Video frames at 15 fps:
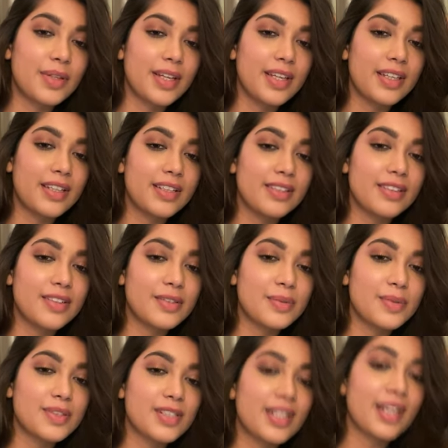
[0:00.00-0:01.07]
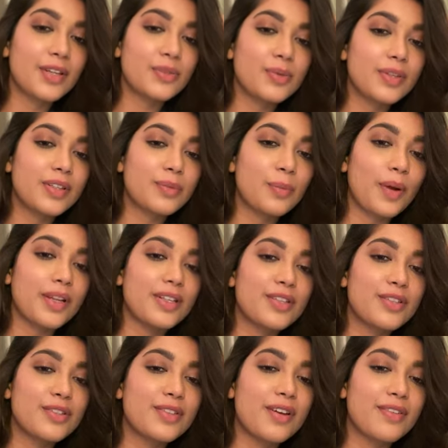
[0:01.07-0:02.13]
Okay, this one's again written, why
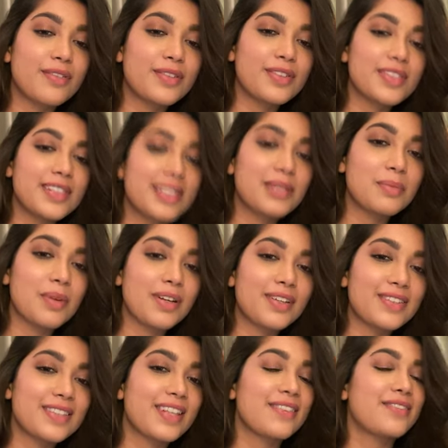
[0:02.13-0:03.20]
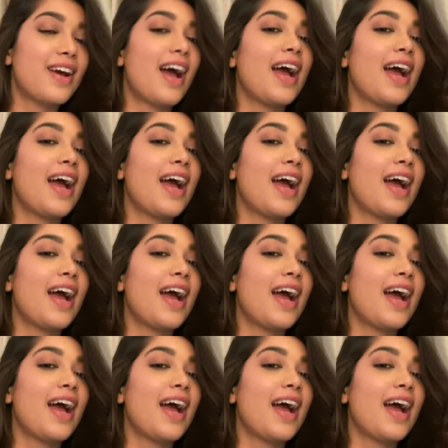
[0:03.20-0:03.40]
didn't you dub for CD Mar yourself?